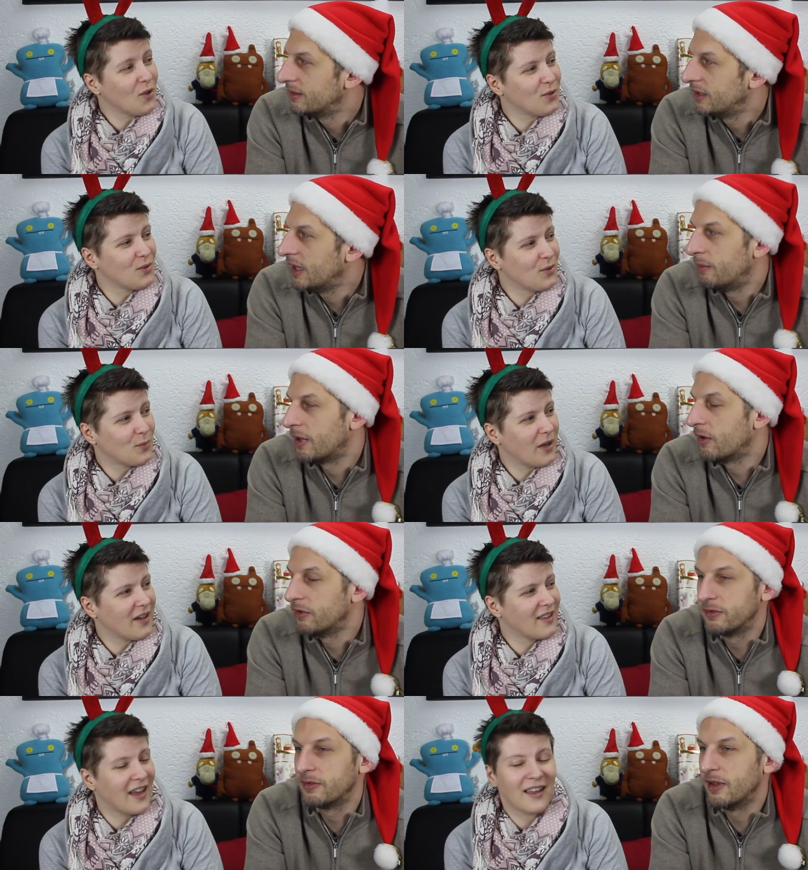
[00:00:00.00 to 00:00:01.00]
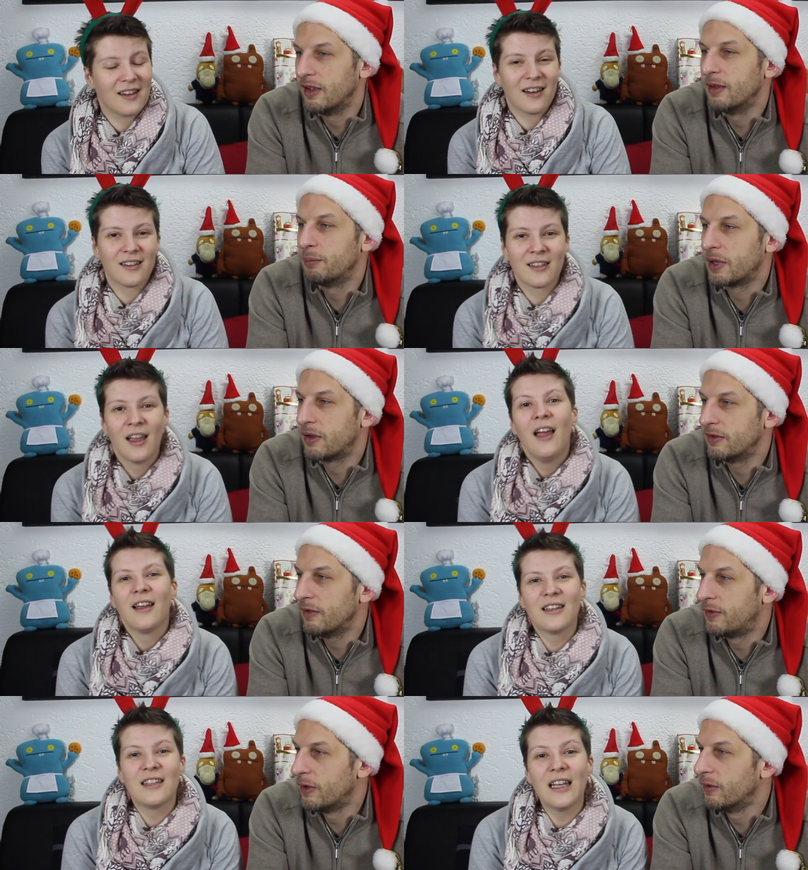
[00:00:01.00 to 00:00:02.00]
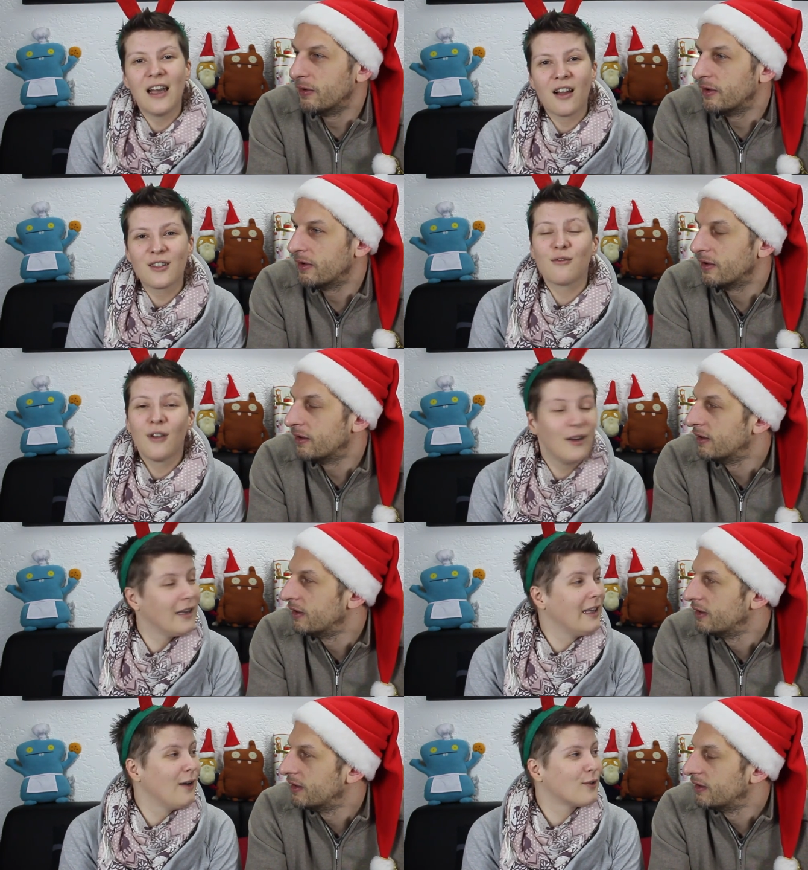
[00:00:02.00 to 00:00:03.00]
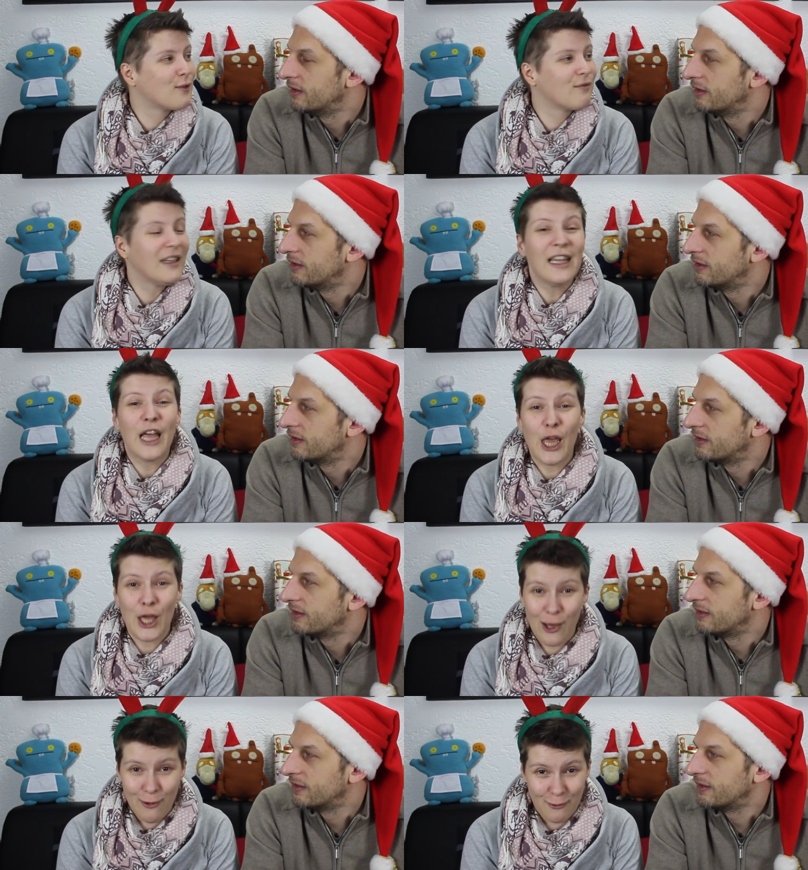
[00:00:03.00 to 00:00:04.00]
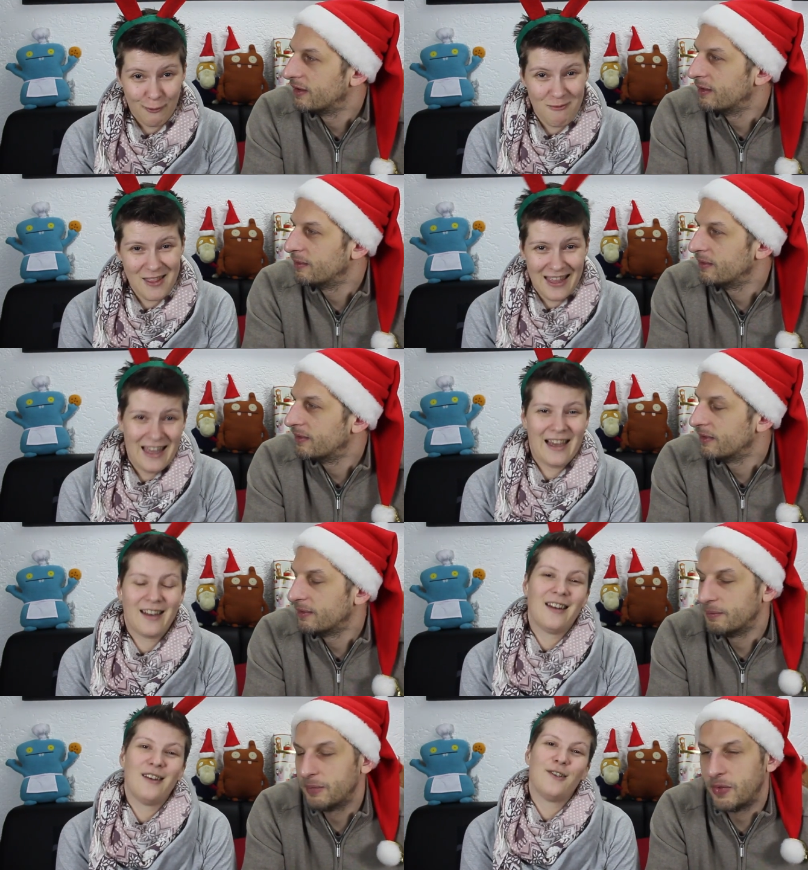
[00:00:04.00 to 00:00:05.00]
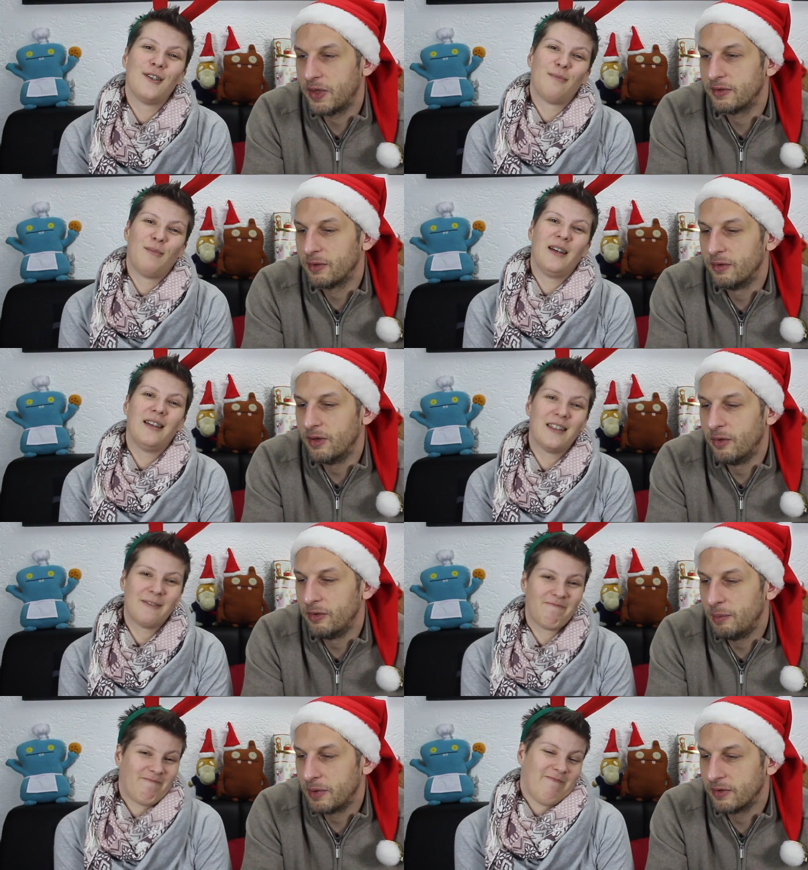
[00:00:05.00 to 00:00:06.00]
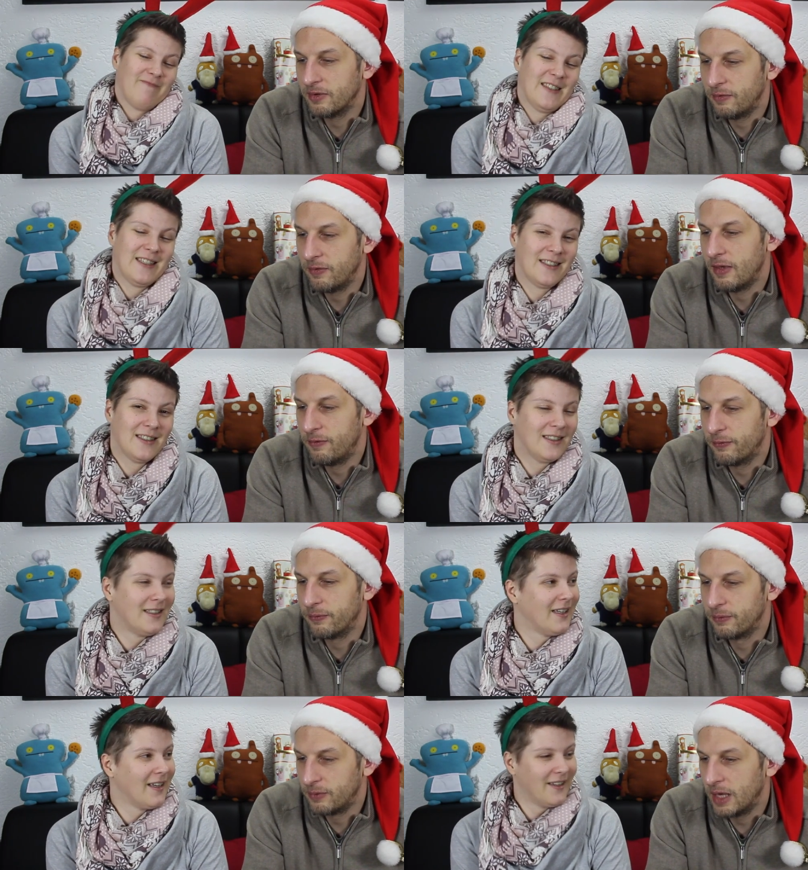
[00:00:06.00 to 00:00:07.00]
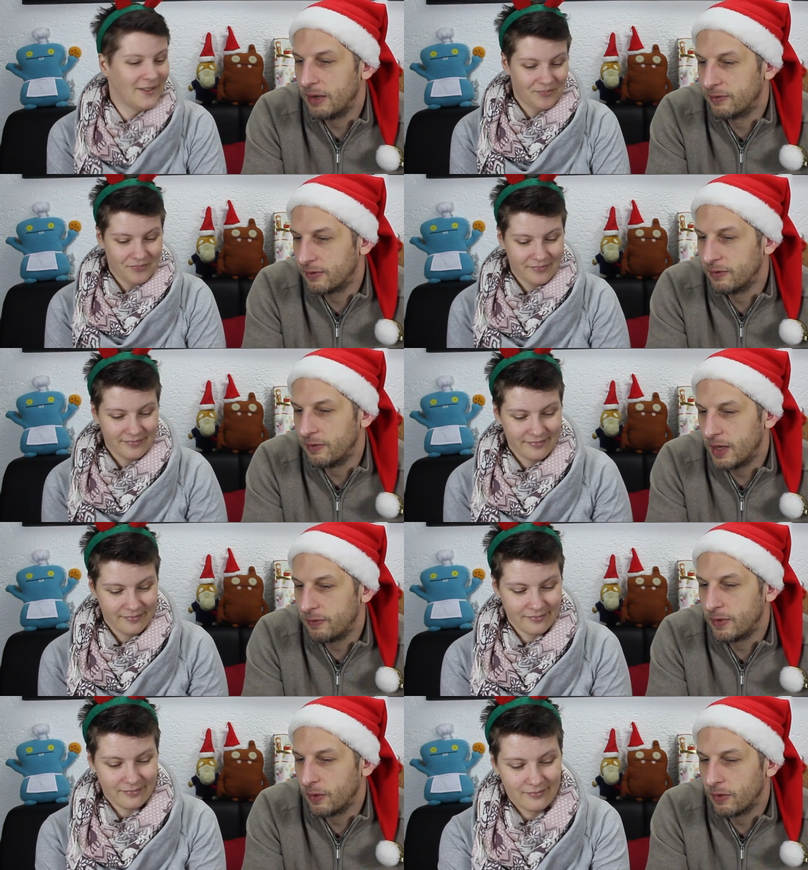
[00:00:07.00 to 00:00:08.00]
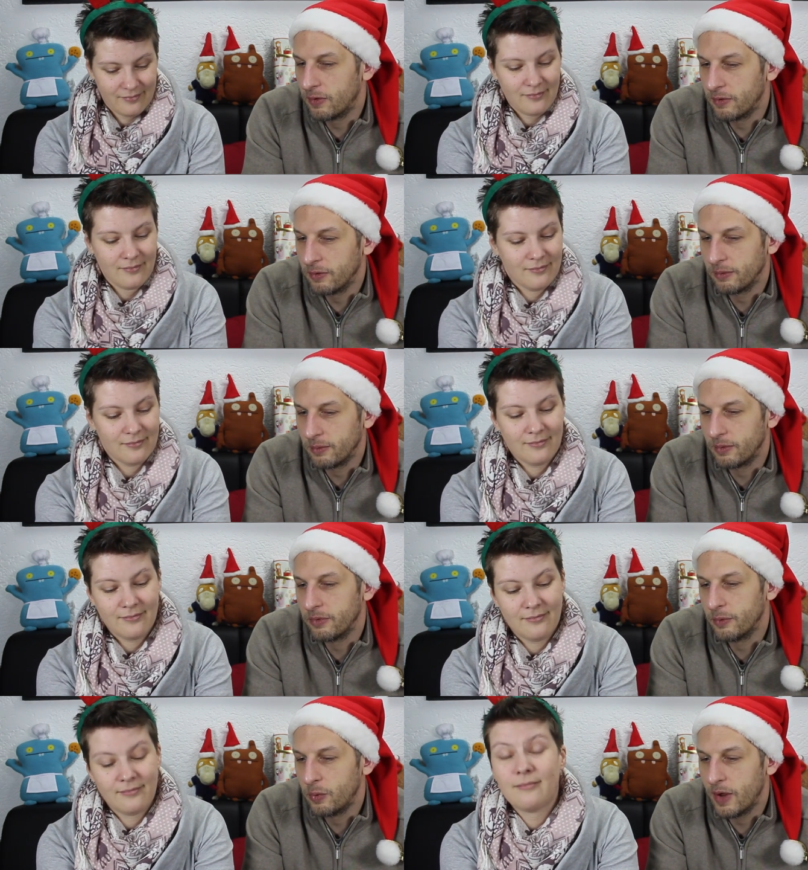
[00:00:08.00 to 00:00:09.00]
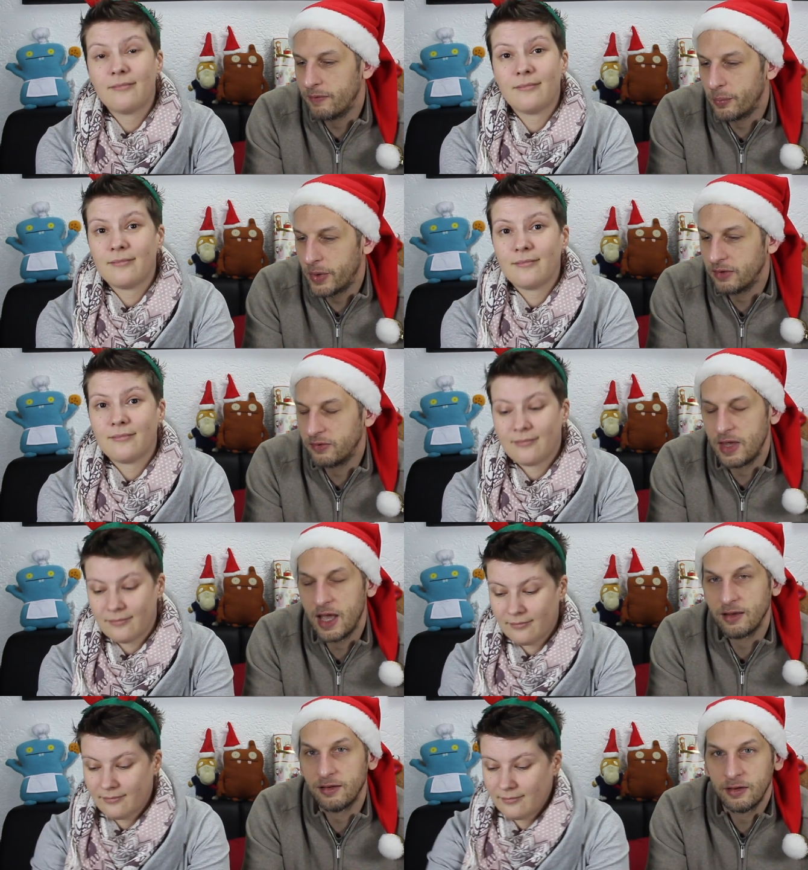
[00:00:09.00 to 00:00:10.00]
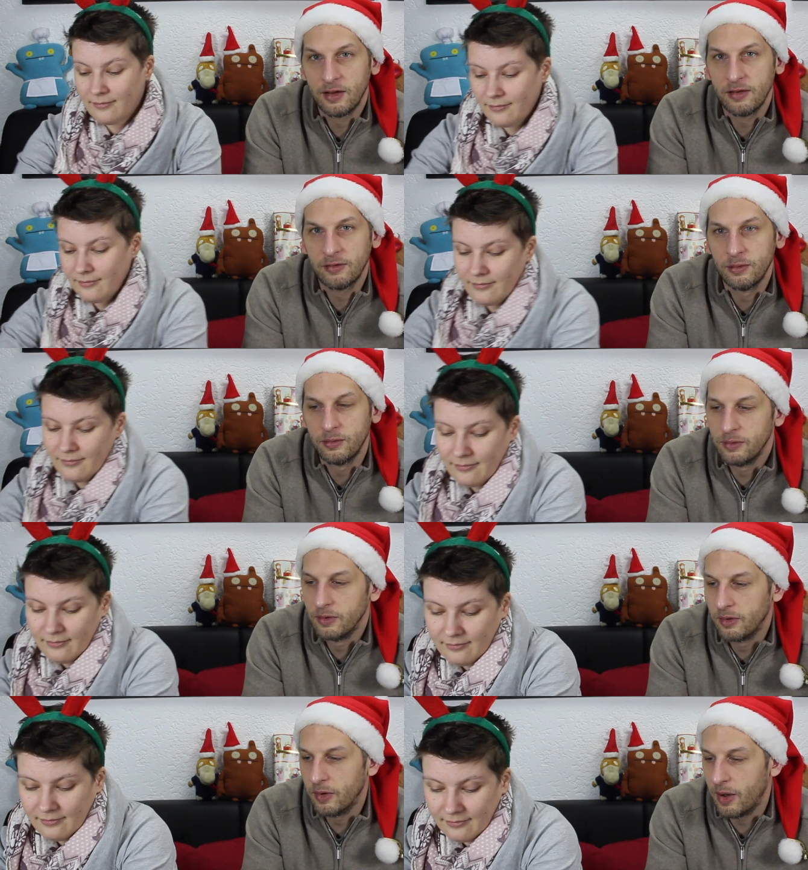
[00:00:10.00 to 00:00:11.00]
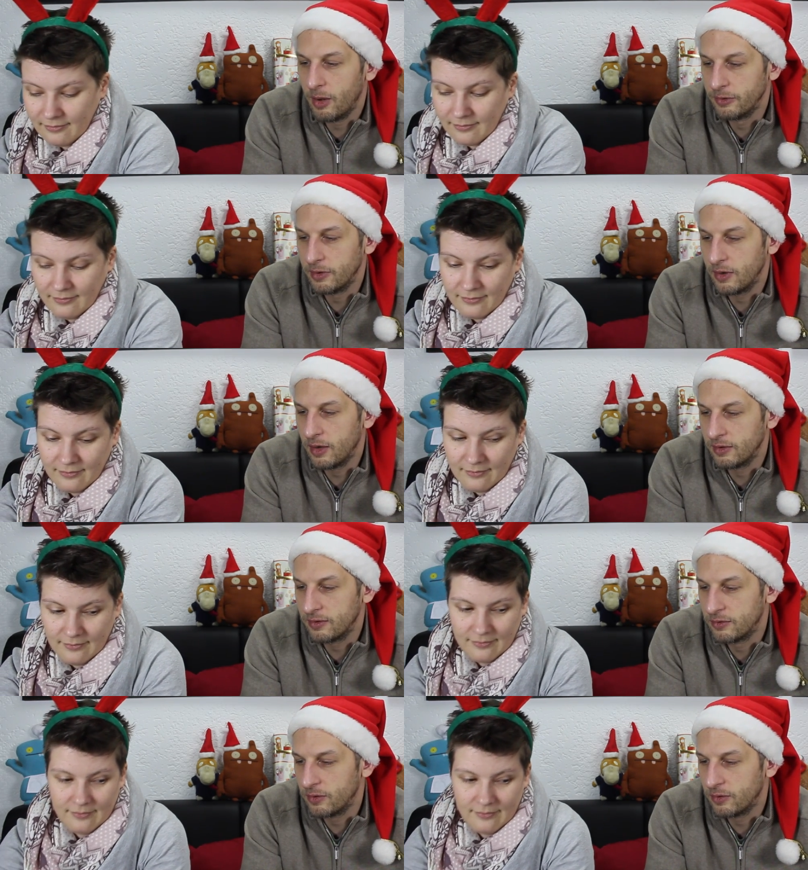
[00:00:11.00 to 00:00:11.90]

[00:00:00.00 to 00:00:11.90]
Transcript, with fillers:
Speaker 1: you yeah, to wear the antlers because because you, he looks he looks really cute with the antlers. But that's but only
Speaker 2: because if if, if you are, or, or, whoever wears the antlers has to go out and, and